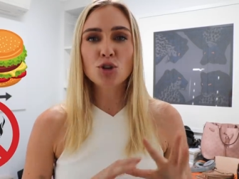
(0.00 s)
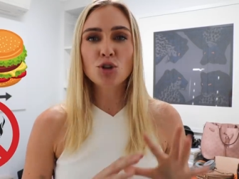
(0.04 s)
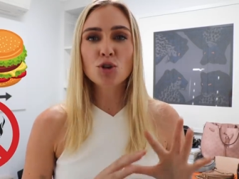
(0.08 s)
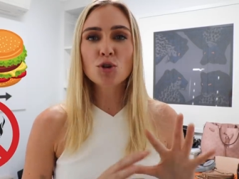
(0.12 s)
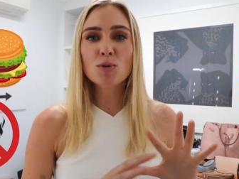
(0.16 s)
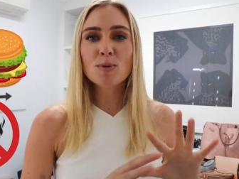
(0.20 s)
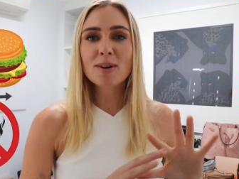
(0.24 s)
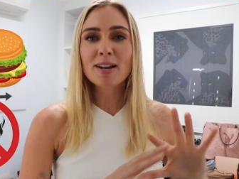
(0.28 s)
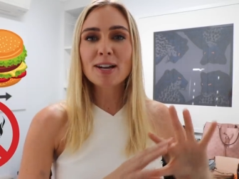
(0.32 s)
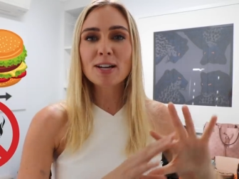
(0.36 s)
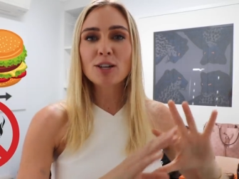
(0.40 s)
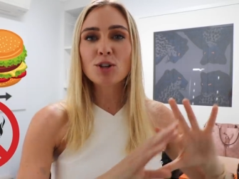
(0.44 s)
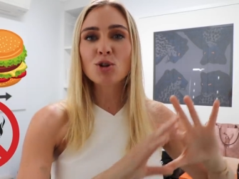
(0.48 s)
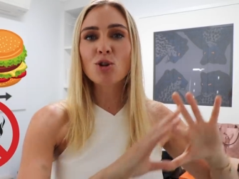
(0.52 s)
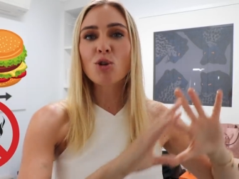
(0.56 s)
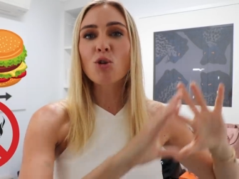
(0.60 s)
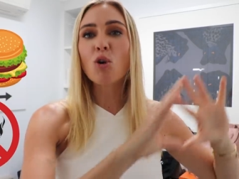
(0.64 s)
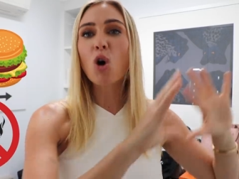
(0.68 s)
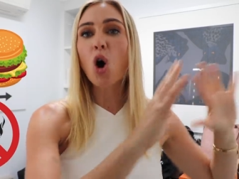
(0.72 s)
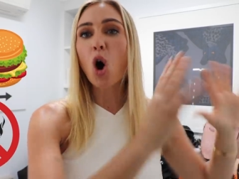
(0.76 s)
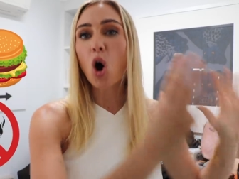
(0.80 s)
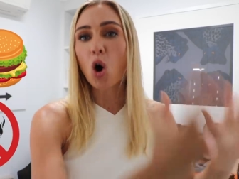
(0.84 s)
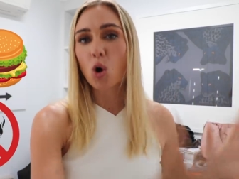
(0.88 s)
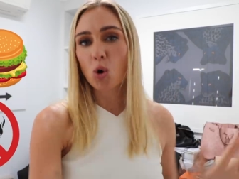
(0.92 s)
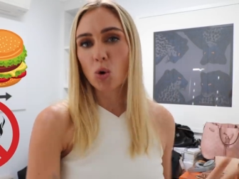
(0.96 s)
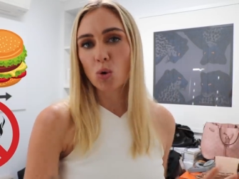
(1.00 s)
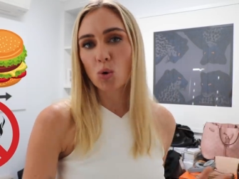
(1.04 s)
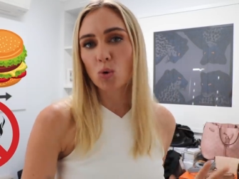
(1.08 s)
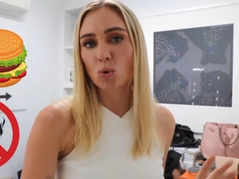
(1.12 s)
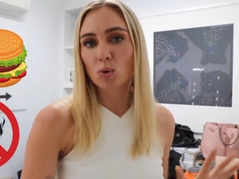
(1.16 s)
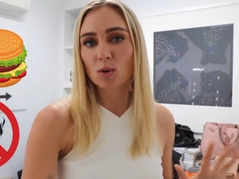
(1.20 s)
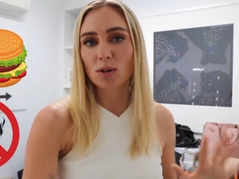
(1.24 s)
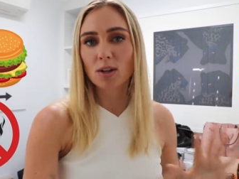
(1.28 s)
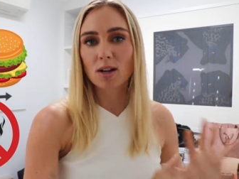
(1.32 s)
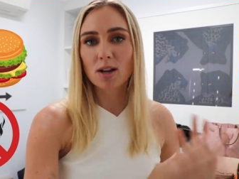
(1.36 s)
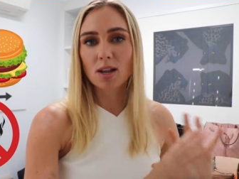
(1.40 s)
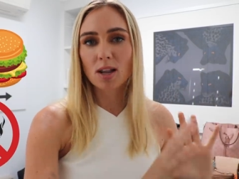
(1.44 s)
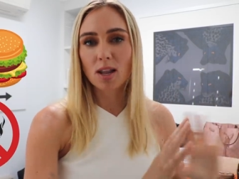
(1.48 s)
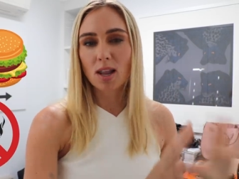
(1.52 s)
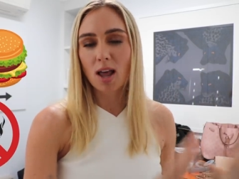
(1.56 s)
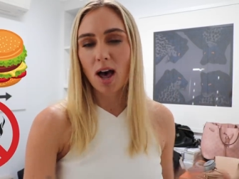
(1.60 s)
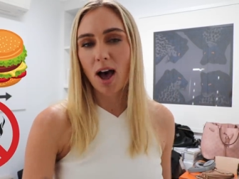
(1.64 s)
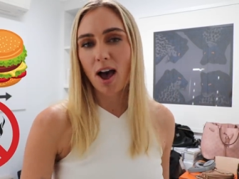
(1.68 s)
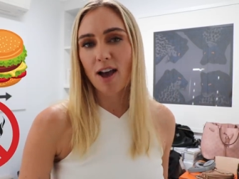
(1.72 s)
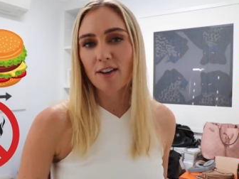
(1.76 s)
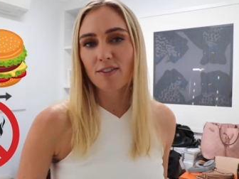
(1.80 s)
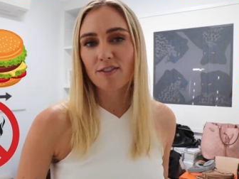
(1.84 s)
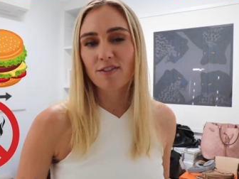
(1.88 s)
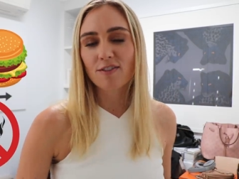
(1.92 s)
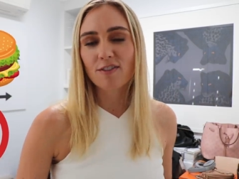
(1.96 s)
you in your old
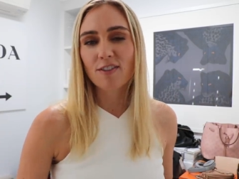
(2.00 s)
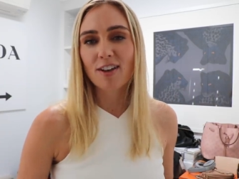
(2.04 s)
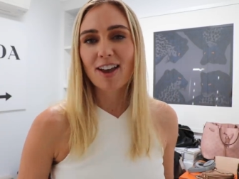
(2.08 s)
life.